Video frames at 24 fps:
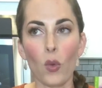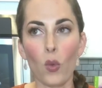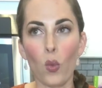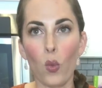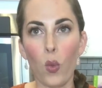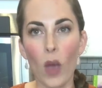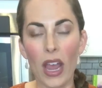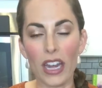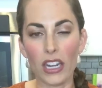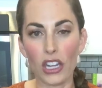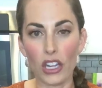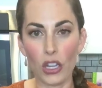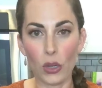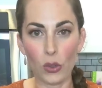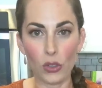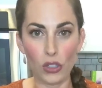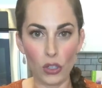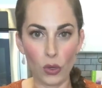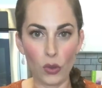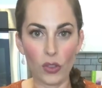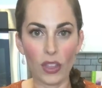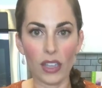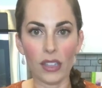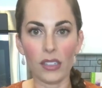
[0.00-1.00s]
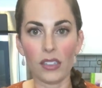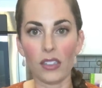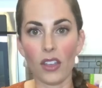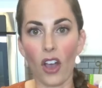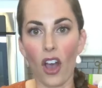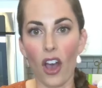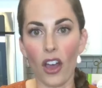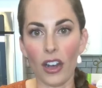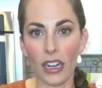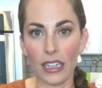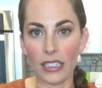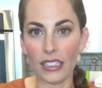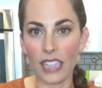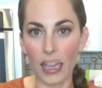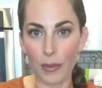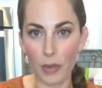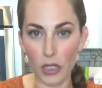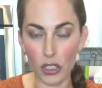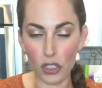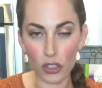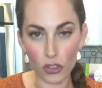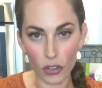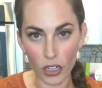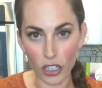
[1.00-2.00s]
when you do this on a
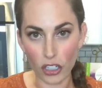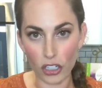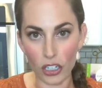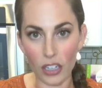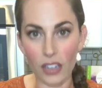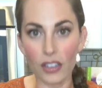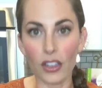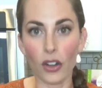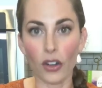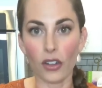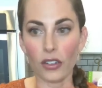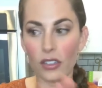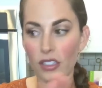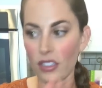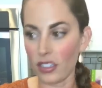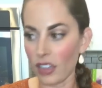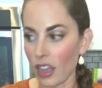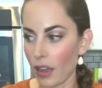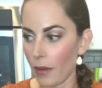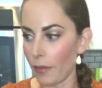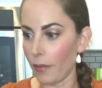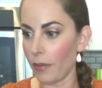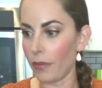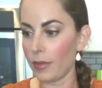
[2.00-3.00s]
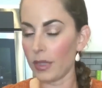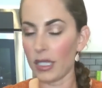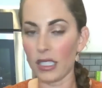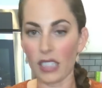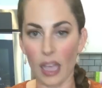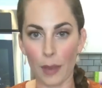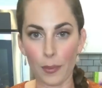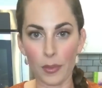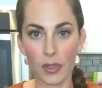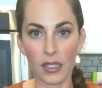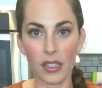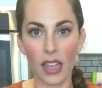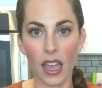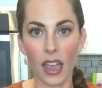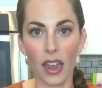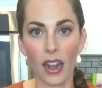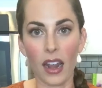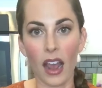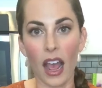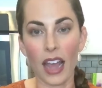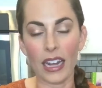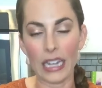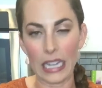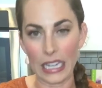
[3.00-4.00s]
demonstration, there are some steps
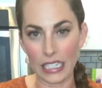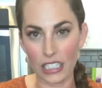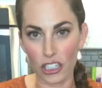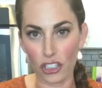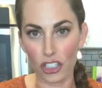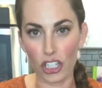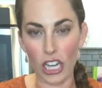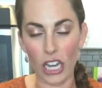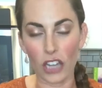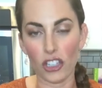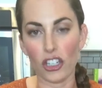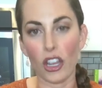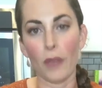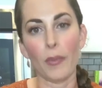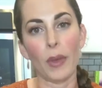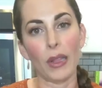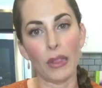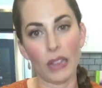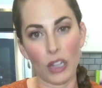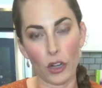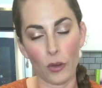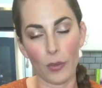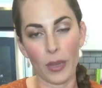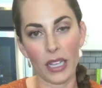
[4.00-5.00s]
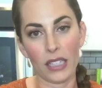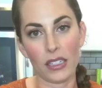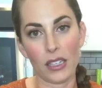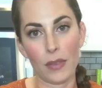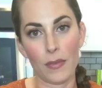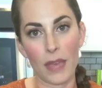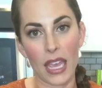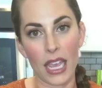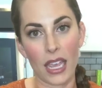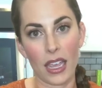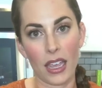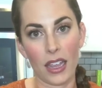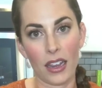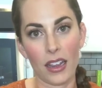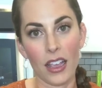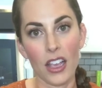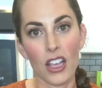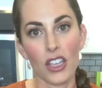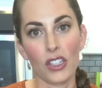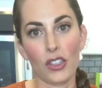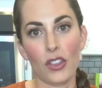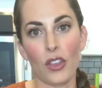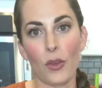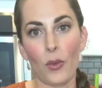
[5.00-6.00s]
that I need to change up a little bit to make it
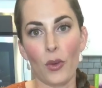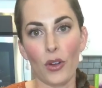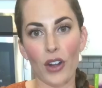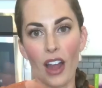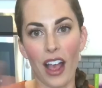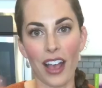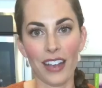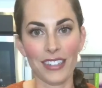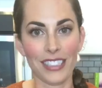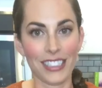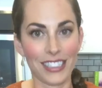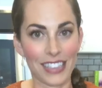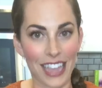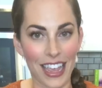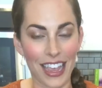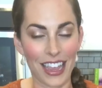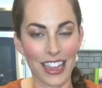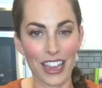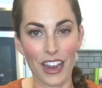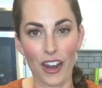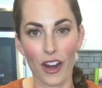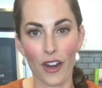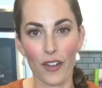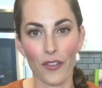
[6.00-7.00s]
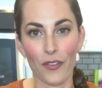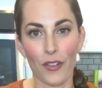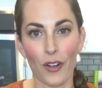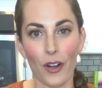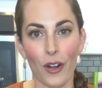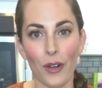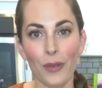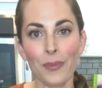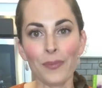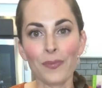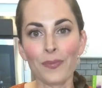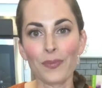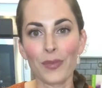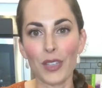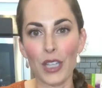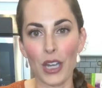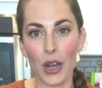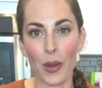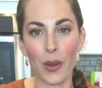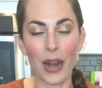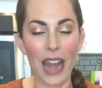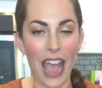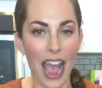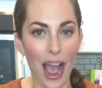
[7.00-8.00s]
so that we're not staying here for,
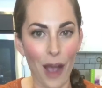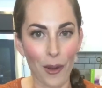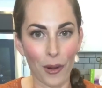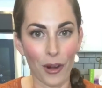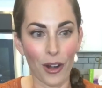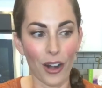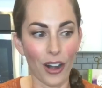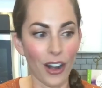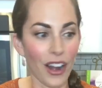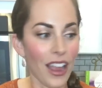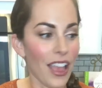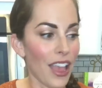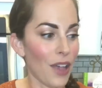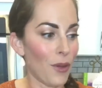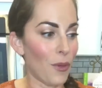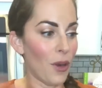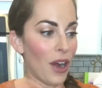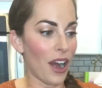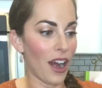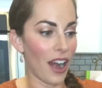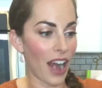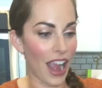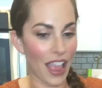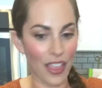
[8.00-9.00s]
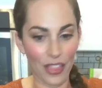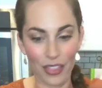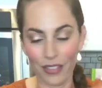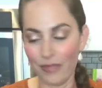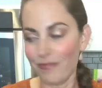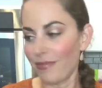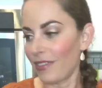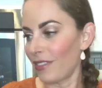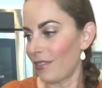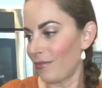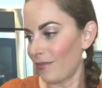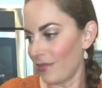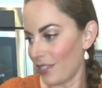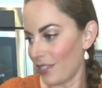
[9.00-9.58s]
you know, an hour where and